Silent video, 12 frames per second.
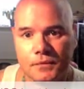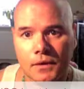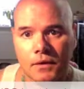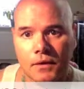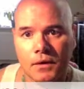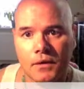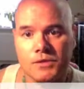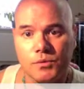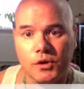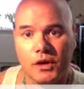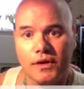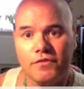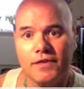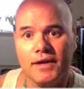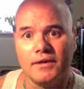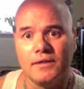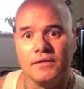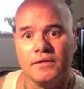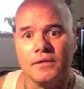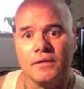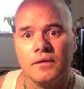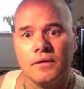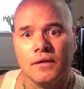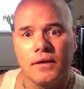So what I found
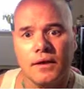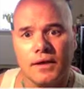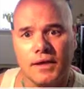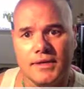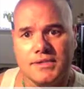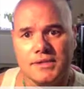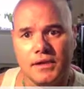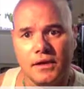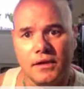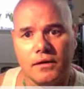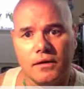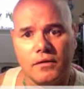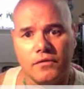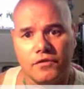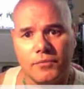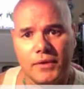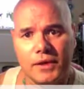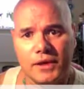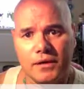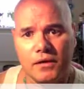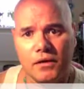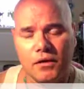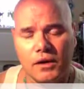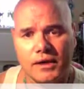is that for me and
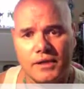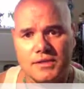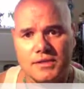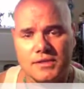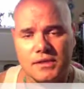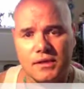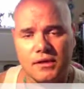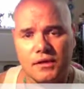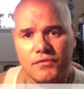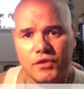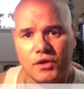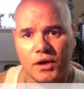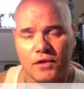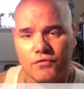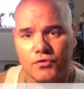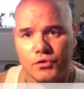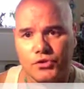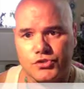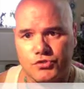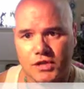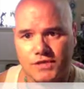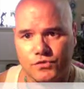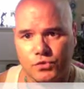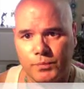clients is that if you're going through a stressful
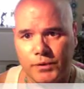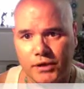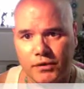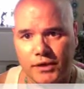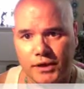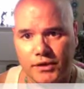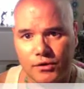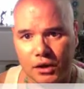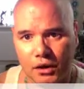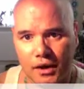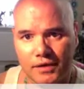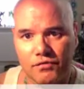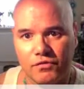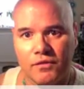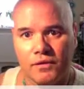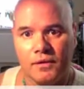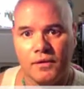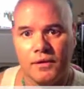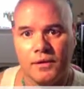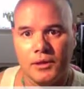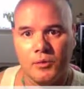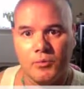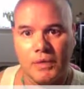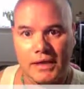period in your life,
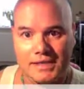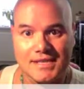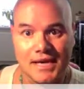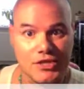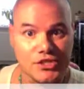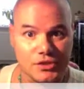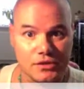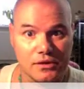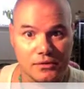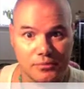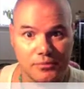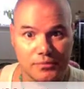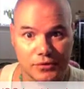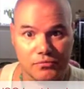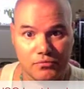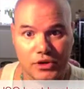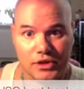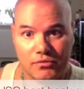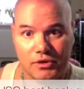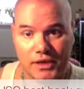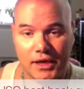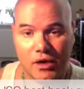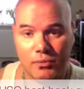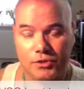meditation can really help
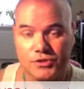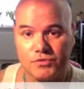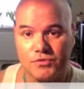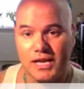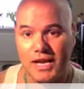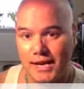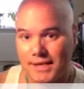you to relax,